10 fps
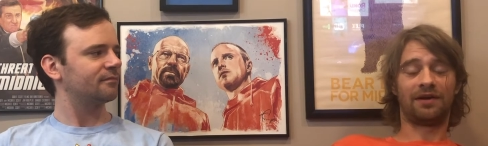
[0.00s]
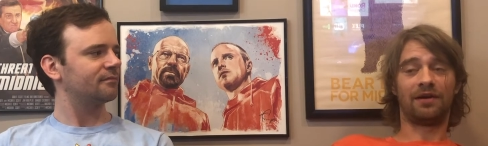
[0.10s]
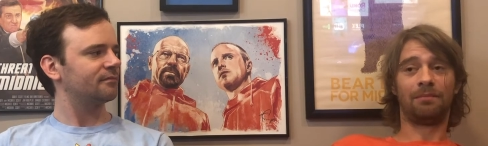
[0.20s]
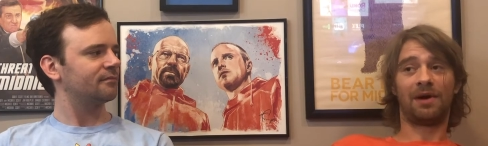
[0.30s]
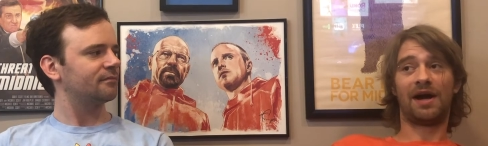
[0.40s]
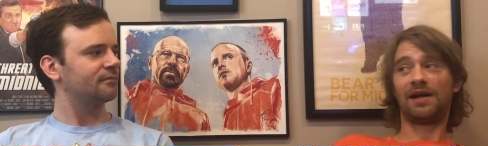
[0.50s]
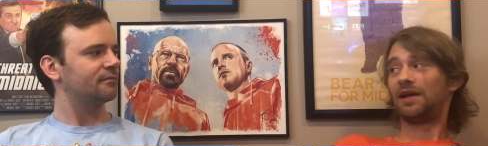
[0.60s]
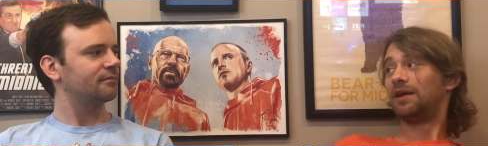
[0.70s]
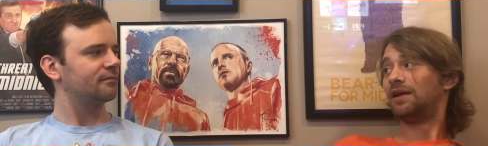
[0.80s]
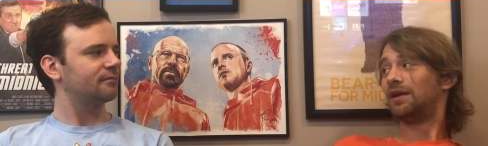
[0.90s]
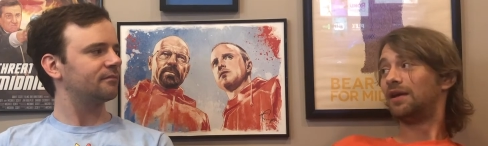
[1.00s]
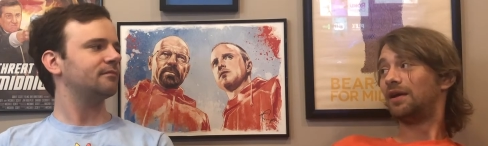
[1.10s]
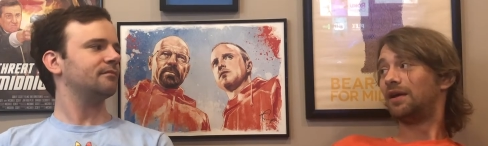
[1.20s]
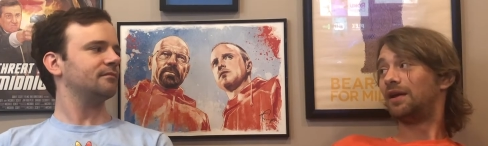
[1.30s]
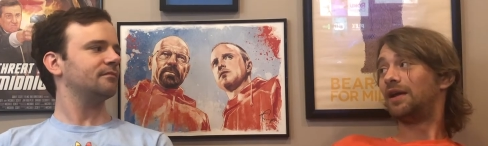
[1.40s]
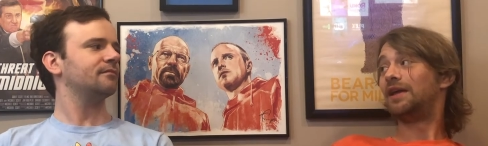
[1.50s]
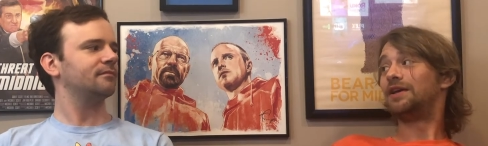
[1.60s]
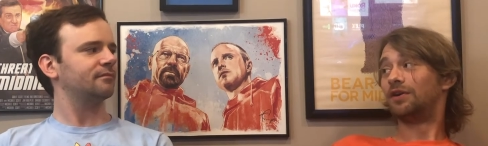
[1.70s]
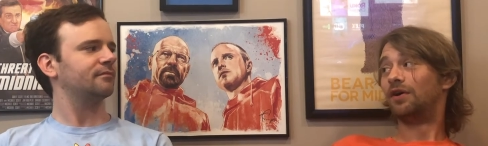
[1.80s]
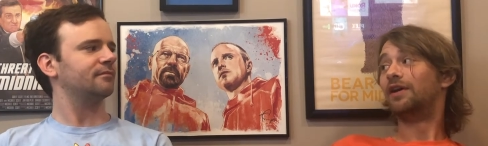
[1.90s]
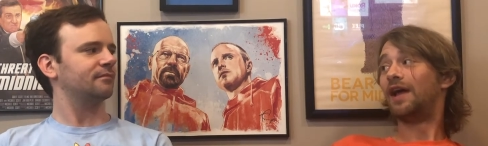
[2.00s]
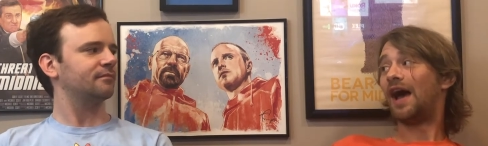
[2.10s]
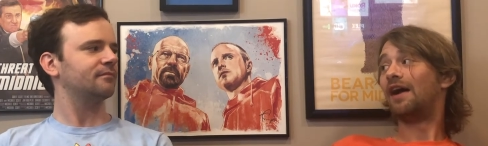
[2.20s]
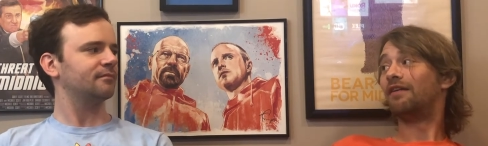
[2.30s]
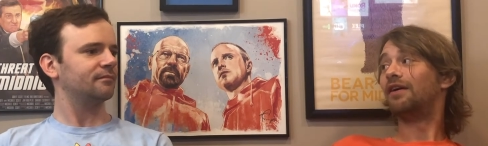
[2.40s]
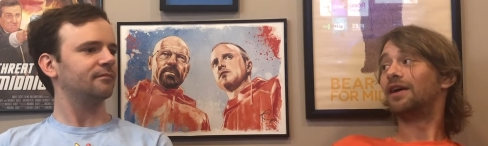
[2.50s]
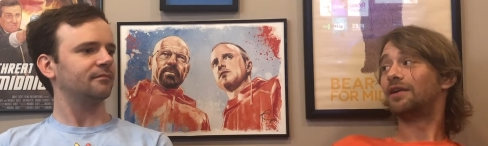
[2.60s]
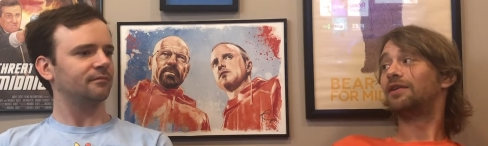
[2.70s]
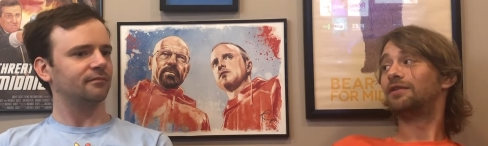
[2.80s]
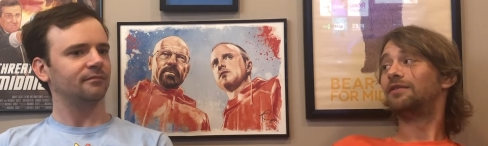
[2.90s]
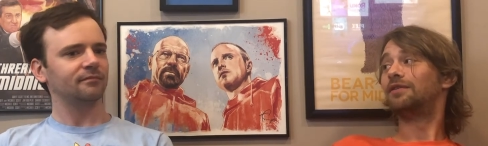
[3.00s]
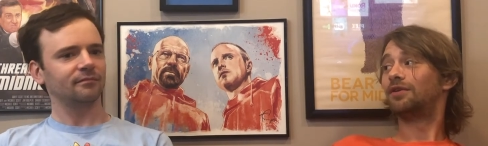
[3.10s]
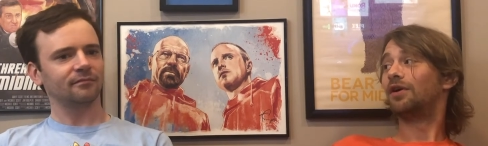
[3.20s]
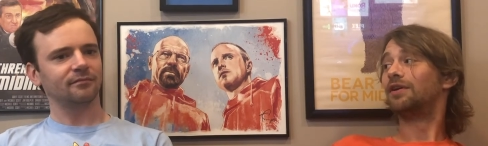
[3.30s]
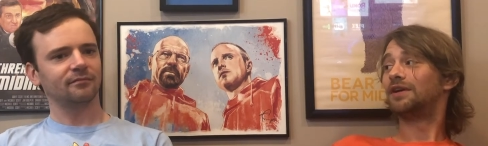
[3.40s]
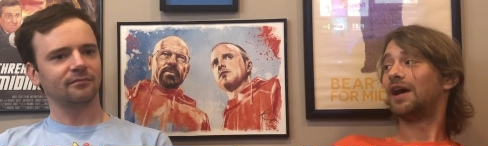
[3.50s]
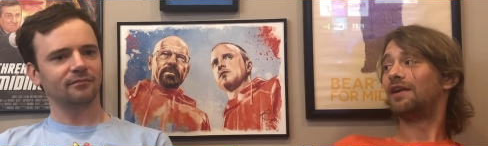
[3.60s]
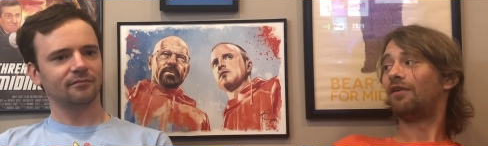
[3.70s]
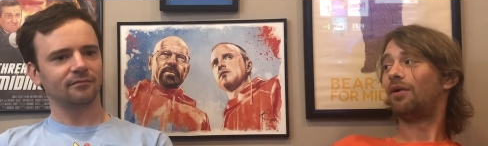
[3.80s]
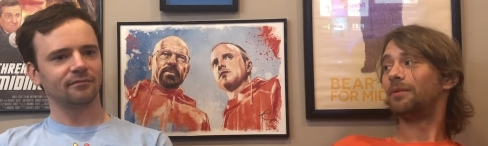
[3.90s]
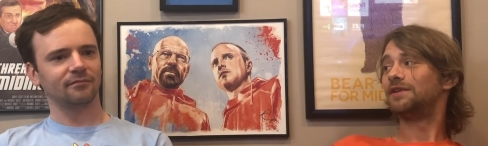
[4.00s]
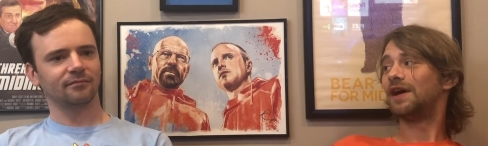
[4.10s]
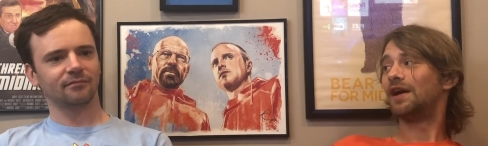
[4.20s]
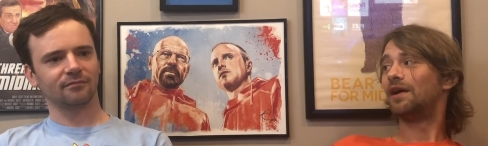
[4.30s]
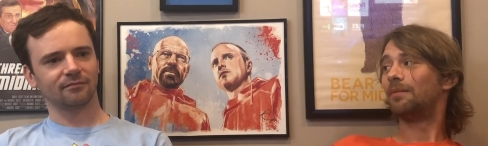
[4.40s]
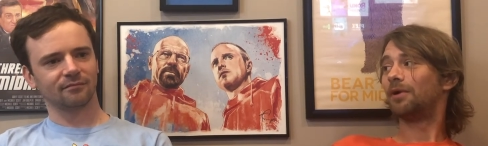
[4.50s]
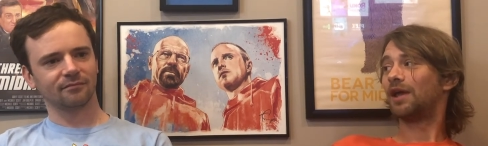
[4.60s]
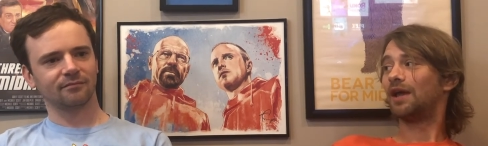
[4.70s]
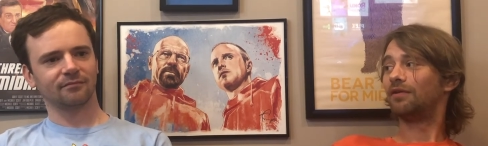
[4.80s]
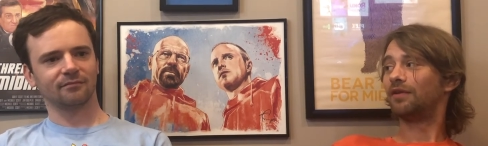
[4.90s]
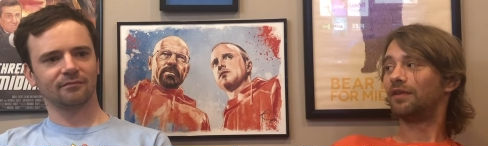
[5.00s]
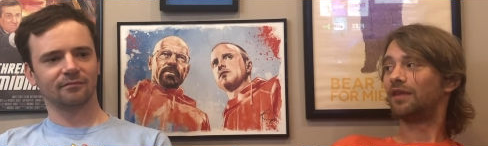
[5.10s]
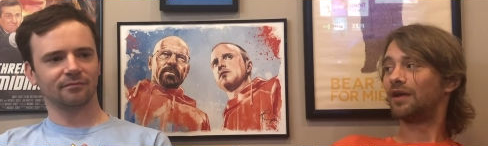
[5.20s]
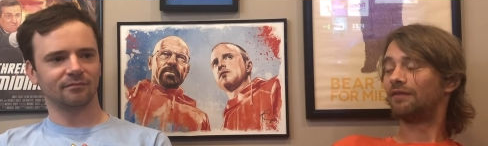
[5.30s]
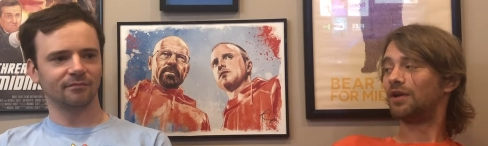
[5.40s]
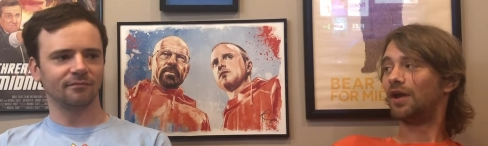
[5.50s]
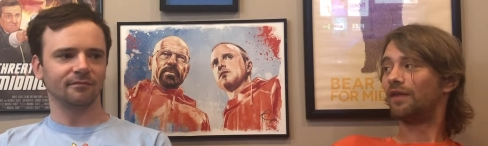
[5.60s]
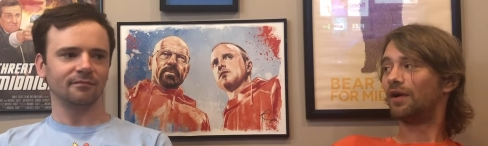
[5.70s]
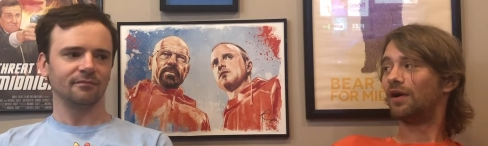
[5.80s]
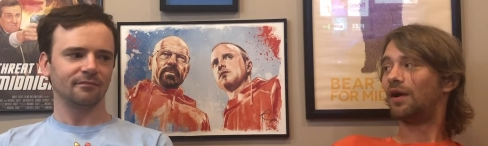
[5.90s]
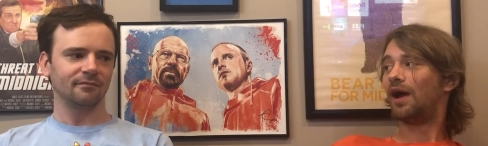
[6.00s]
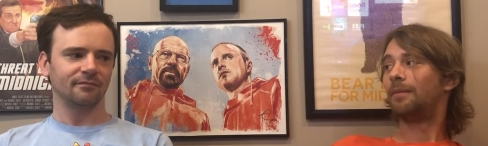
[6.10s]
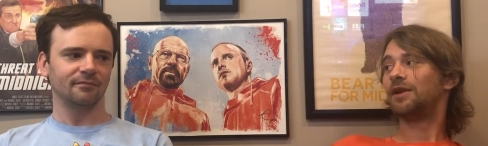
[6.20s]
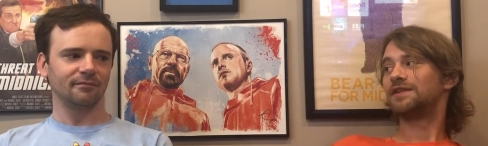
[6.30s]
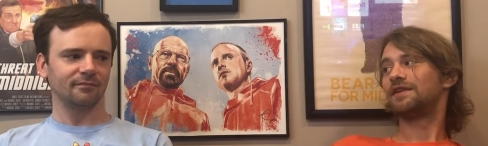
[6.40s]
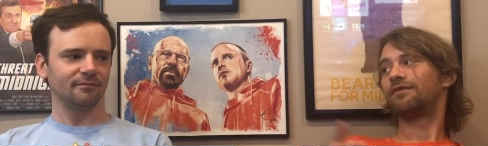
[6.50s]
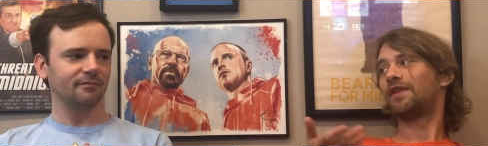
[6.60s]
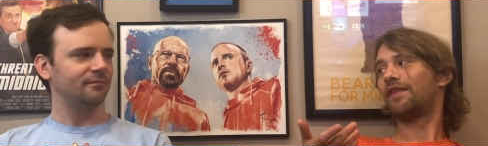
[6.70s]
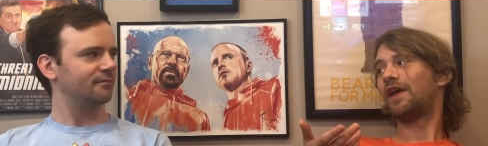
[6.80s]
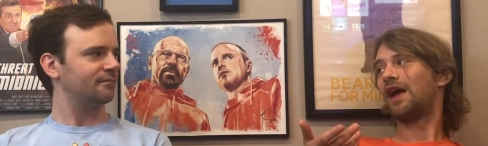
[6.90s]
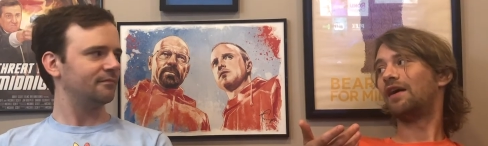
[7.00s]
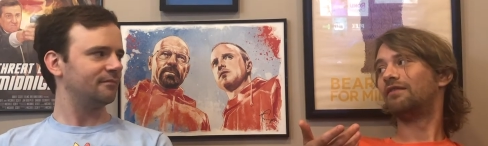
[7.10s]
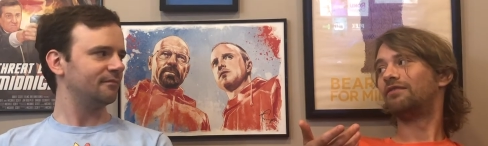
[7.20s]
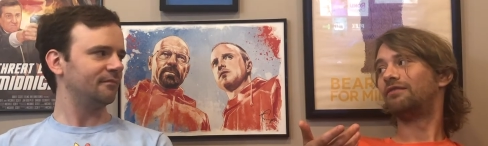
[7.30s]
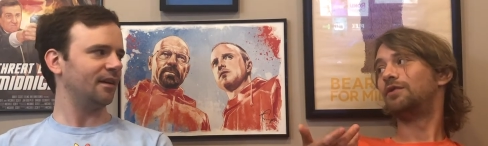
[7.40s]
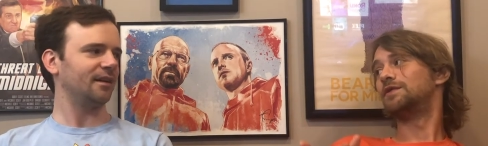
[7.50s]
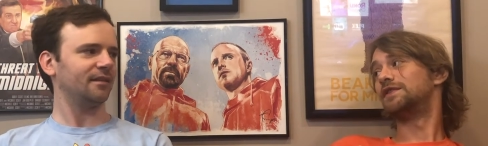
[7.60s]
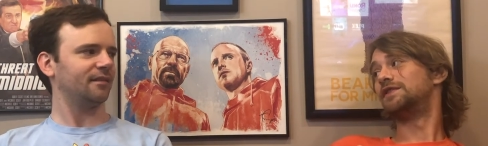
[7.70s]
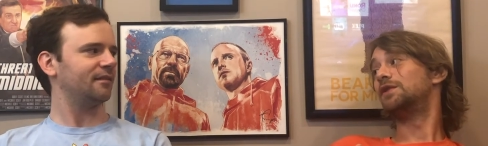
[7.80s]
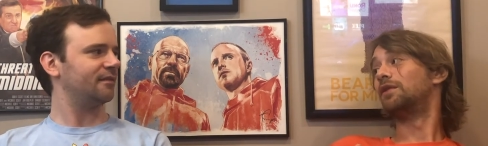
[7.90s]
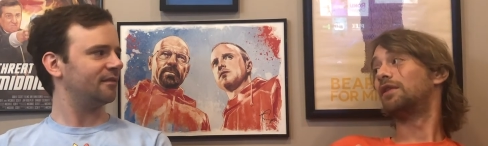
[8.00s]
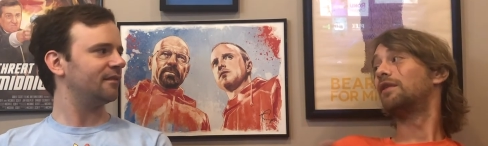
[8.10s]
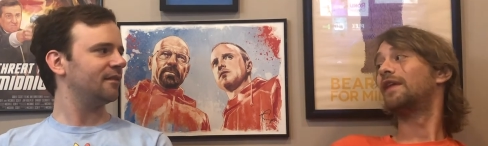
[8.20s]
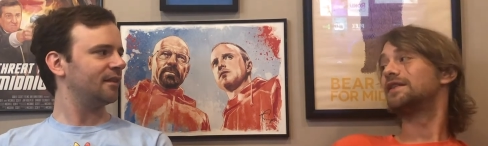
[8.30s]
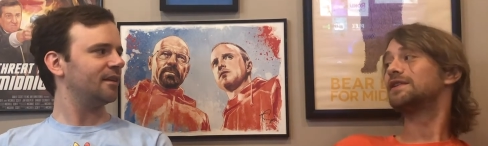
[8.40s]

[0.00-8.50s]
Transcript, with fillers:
Speaker 1: her body, he could have, it could kind of all be tied up. I can't really think of another. I mean, except for that they have Fuchs's tooth. That's